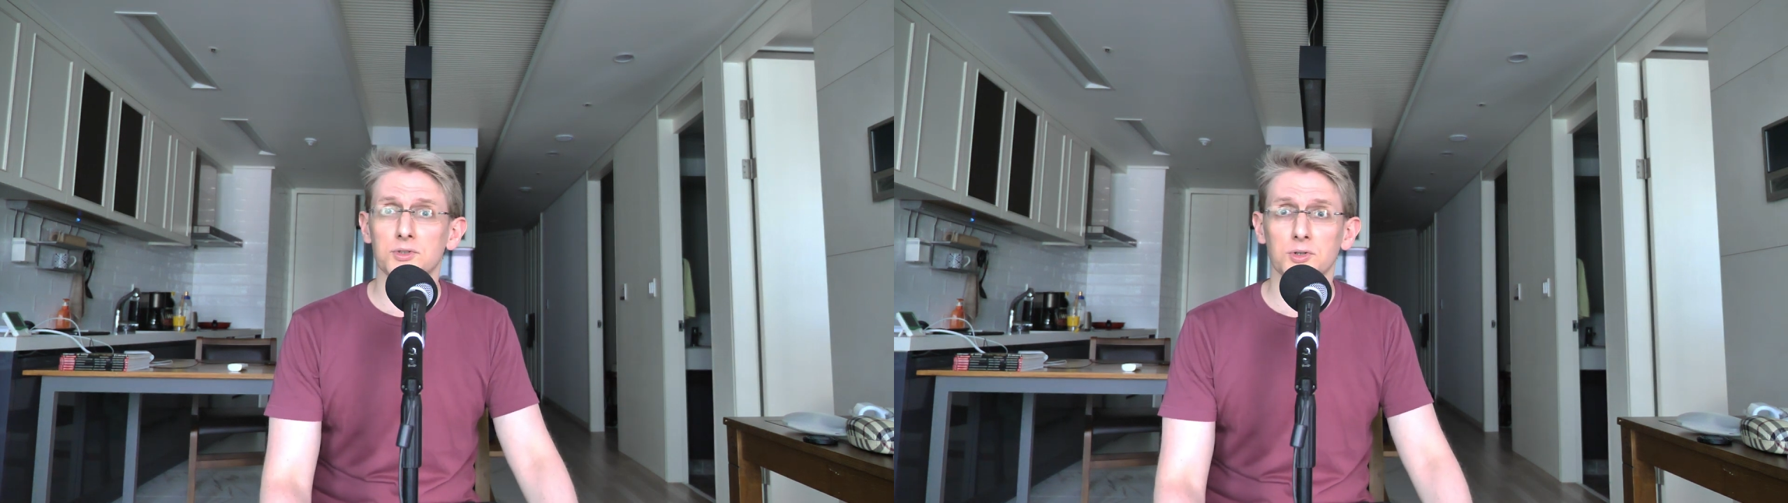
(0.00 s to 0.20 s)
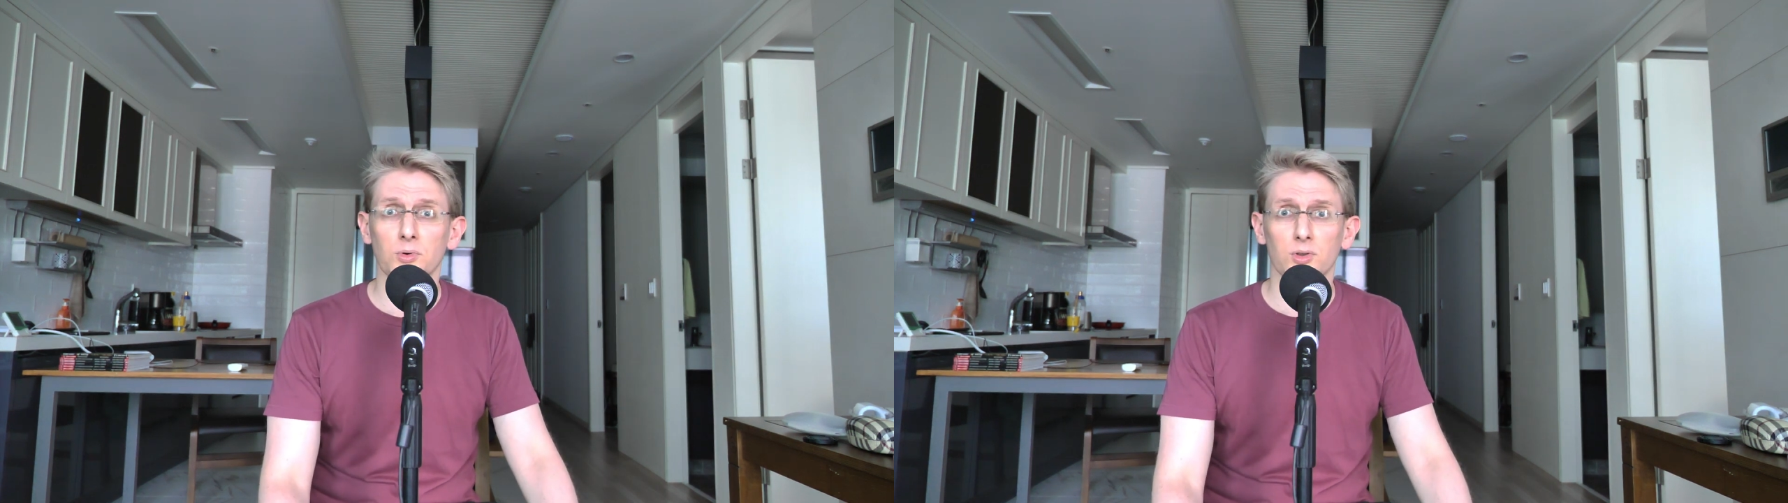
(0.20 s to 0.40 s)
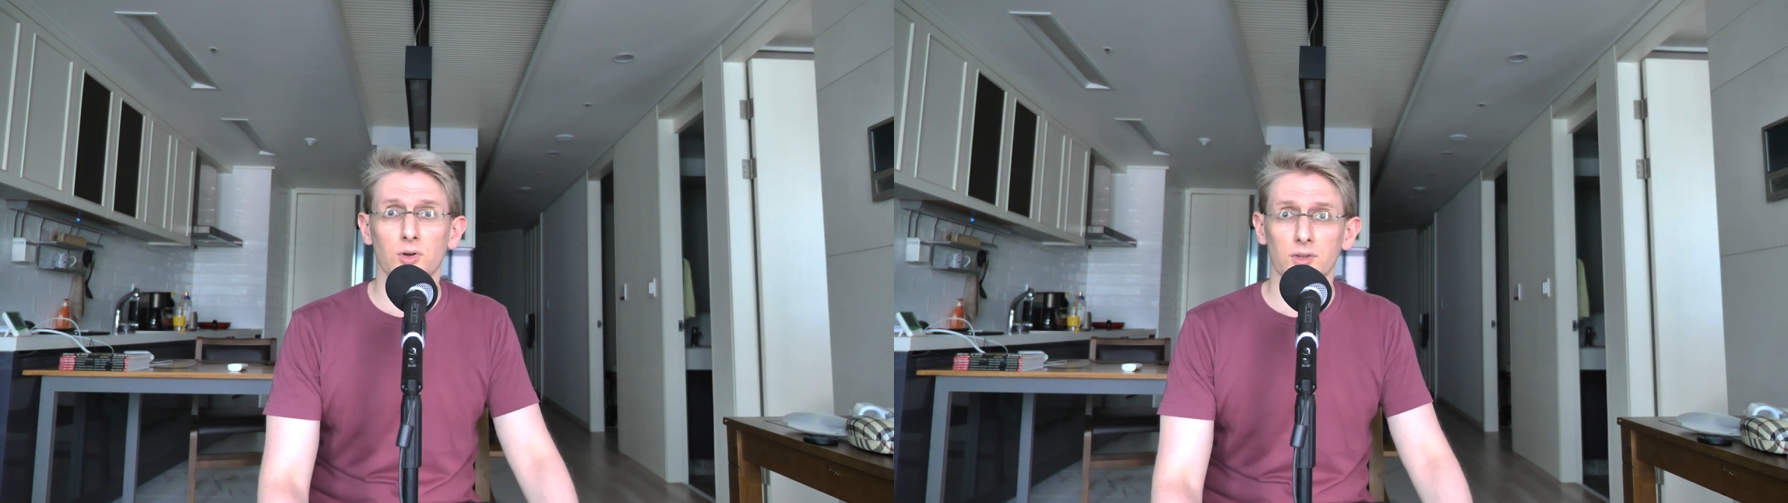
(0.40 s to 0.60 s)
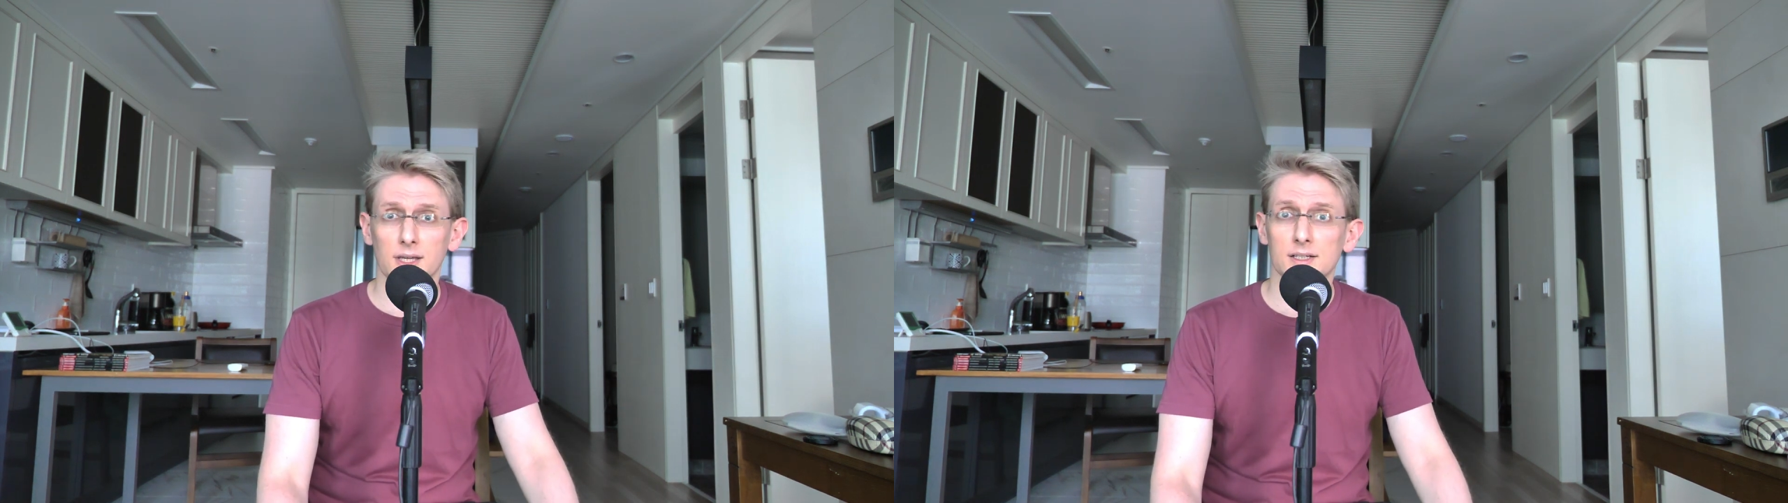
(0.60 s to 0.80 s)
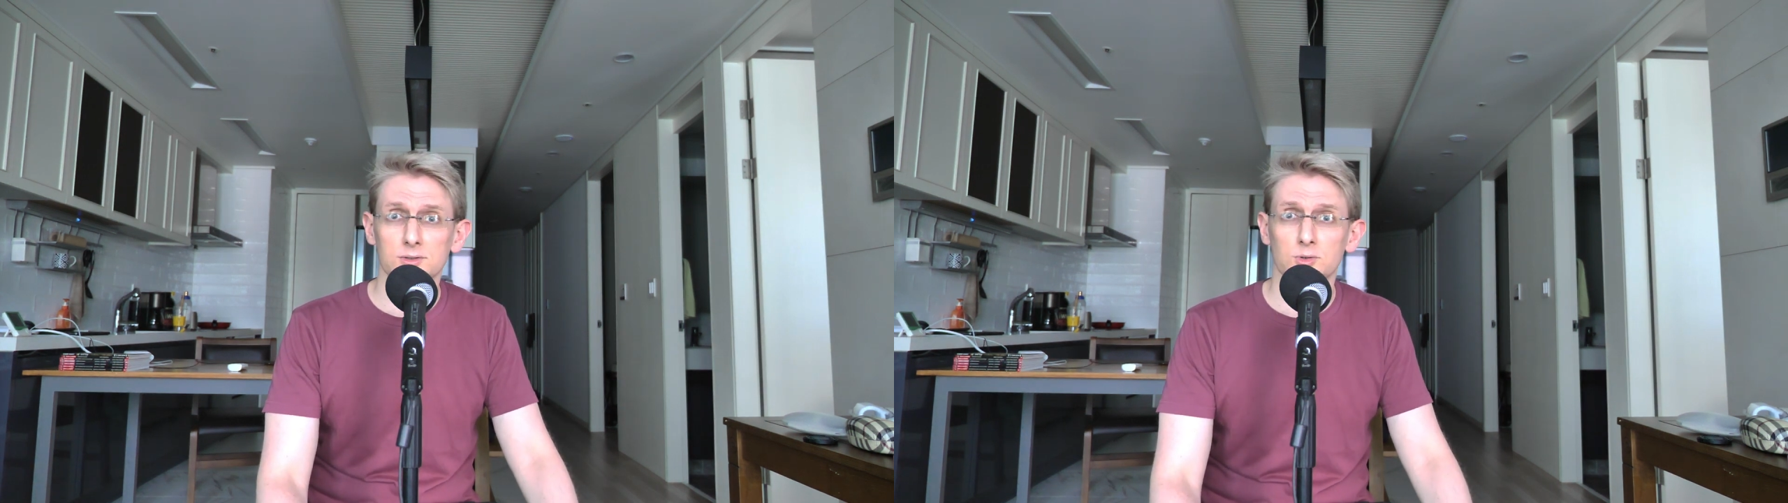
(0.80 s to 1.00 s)
do with all
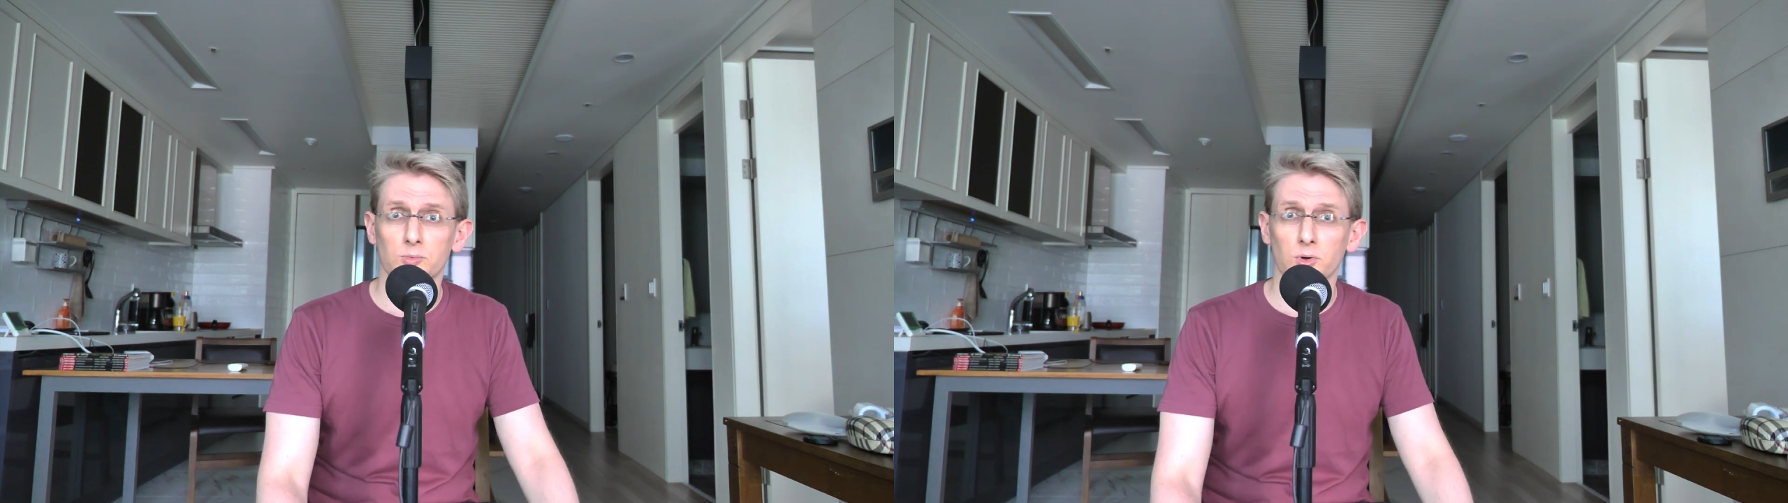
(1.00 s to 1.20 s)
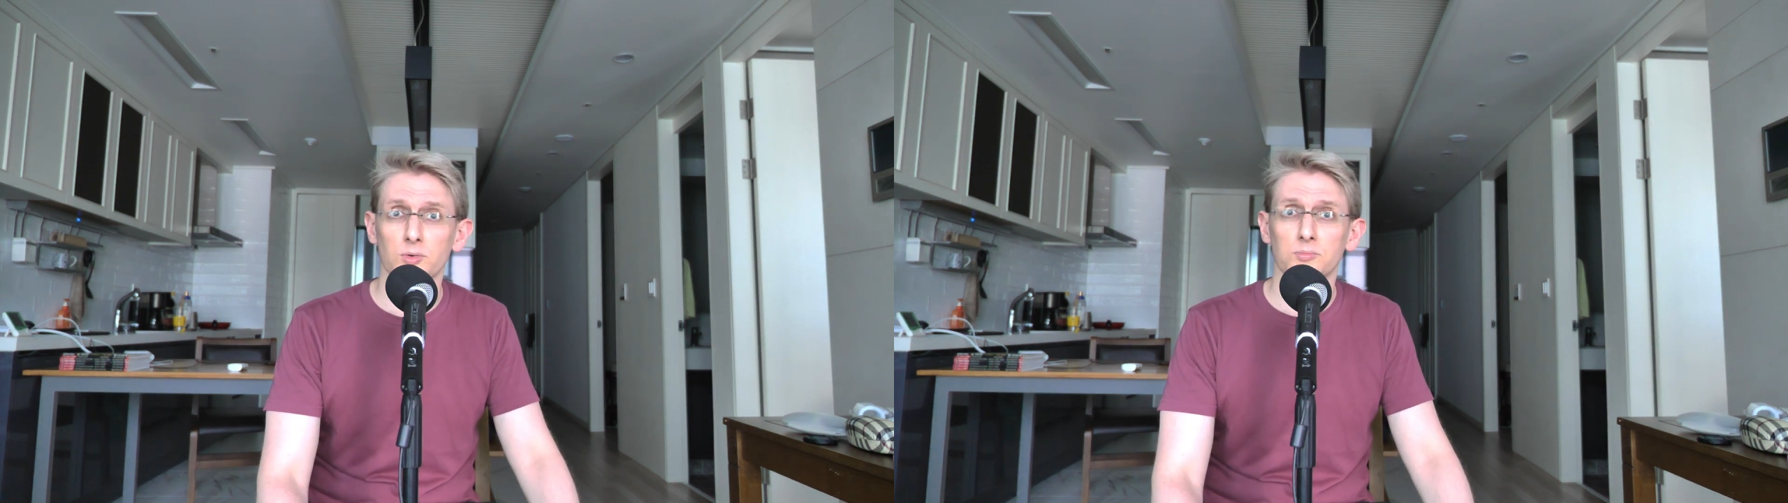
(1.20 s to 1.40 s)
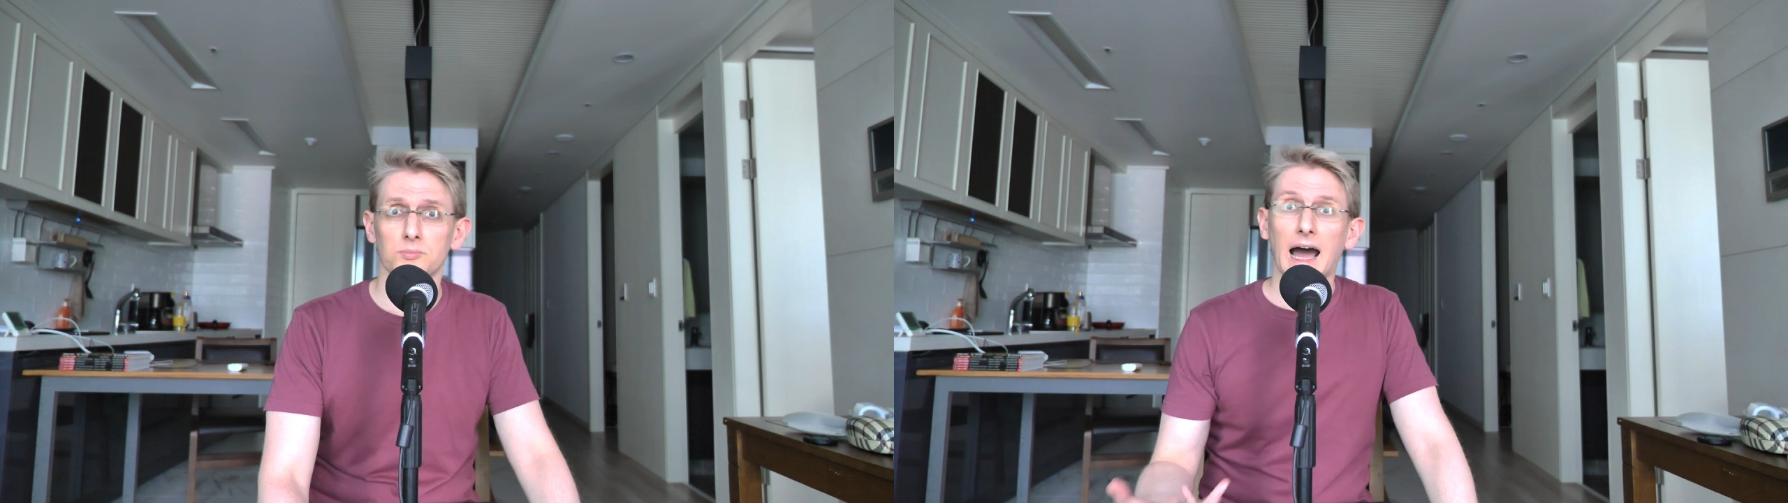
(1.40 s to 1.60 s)
the extra room.